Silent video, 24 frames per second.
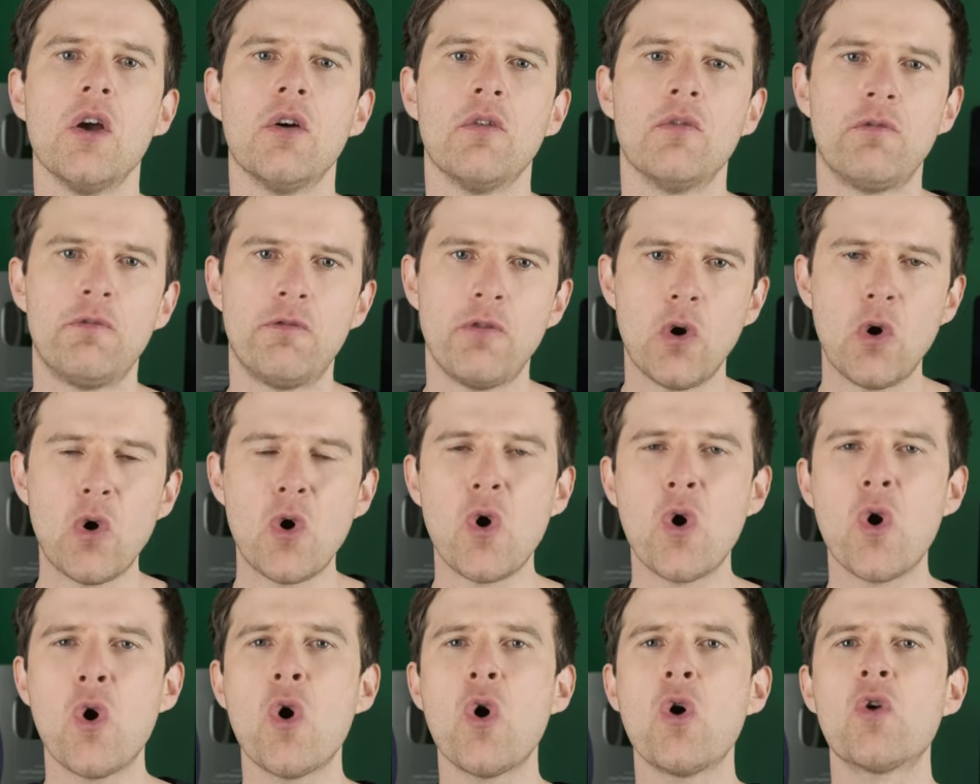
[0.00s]

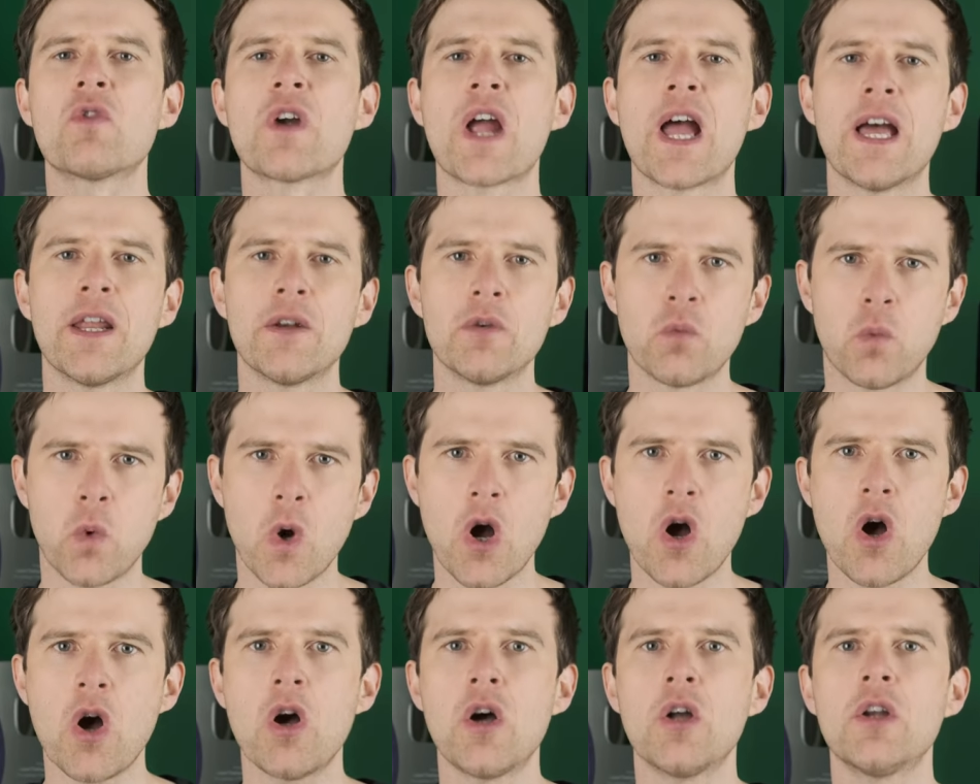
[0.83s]
four and
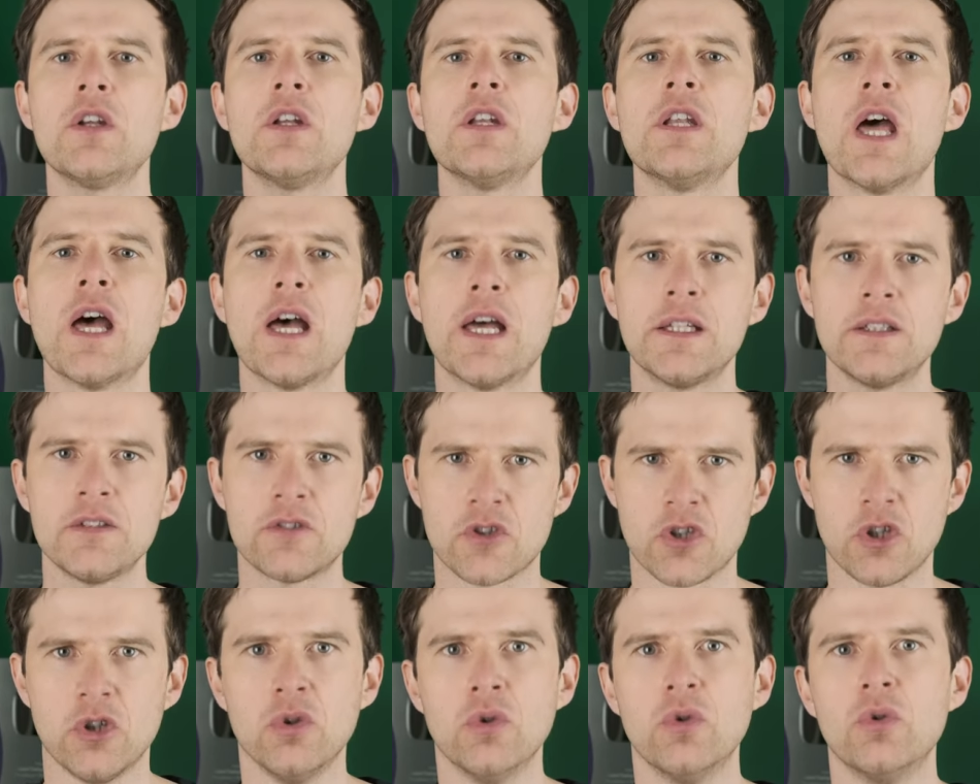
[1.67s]
one and
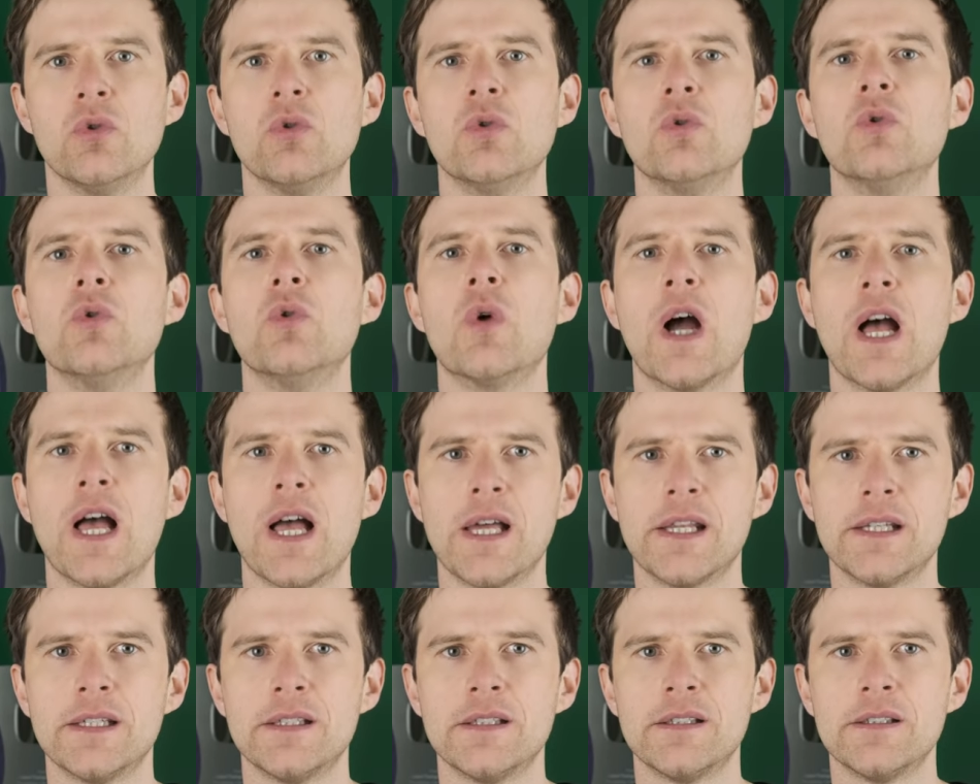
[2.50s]
two
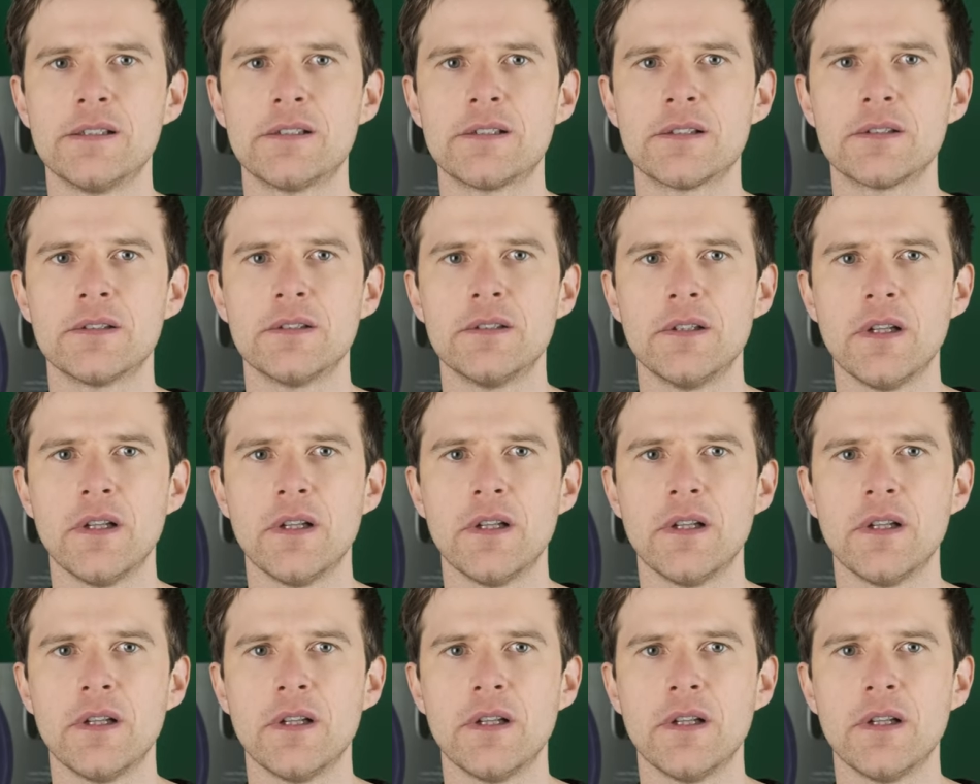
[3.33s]
and.